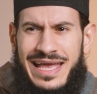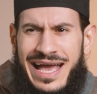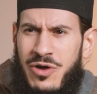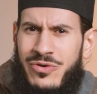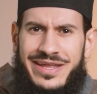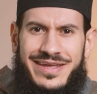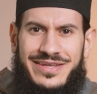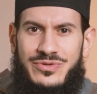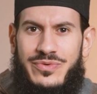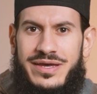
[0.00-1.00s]
How can
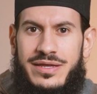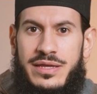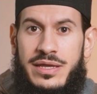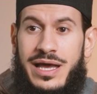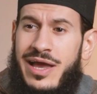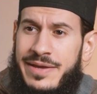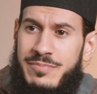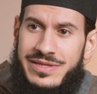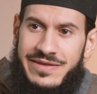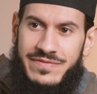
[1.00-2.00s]
I do that? I
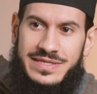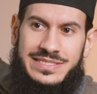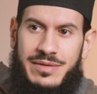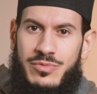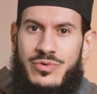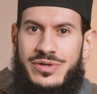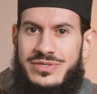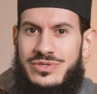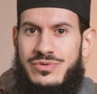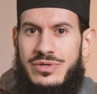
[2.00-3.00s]
believe in the same Lord
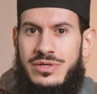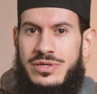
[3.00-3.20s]
as you.